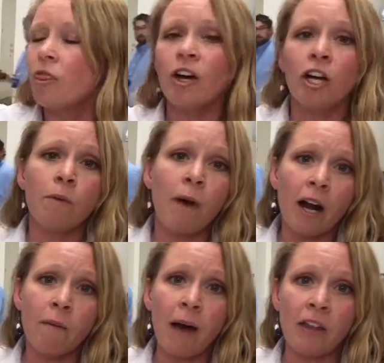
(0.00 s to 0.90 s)
The good
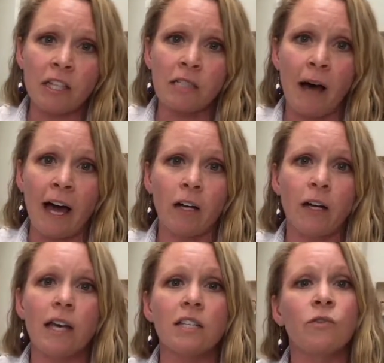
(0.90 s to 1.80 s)
part about this
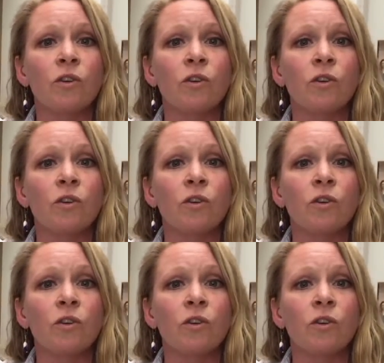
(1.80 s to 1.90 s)
model is